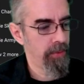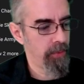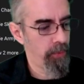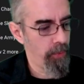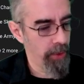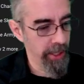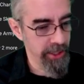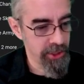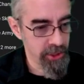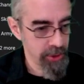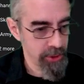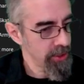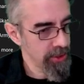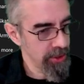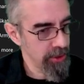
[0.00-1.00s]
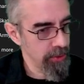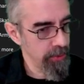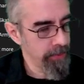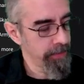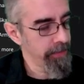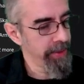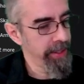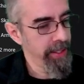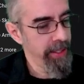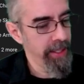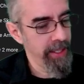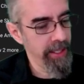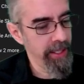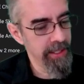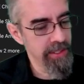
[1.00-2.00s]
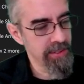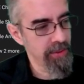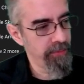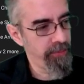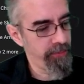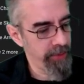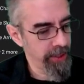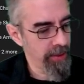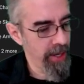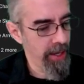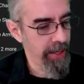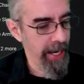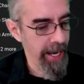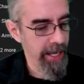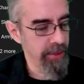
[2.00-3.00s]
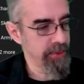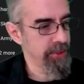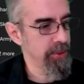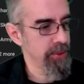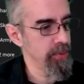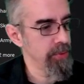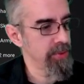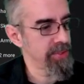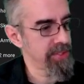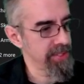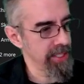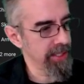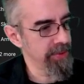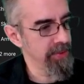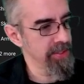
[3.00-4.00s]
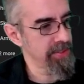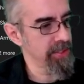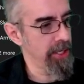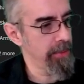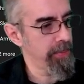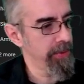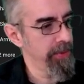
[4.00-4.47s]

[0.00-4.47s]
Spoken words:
what I should do is figure out how to sync this up